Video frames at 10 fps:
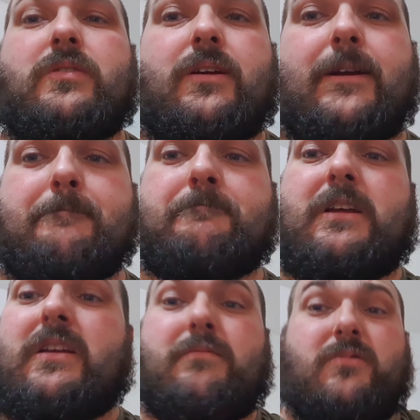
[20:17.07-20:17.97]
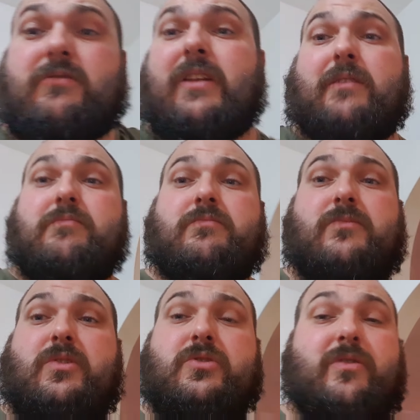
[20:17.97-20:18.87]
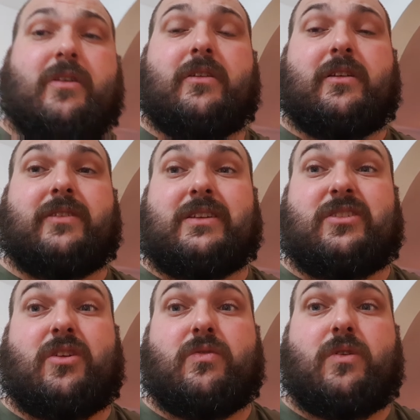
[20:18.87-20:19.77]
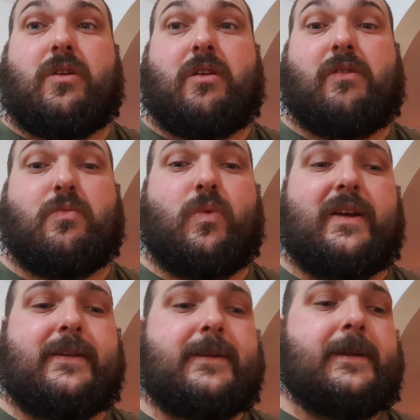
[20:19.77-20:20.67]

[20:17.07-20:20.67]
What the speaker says: But you know, we'll do our things our own way.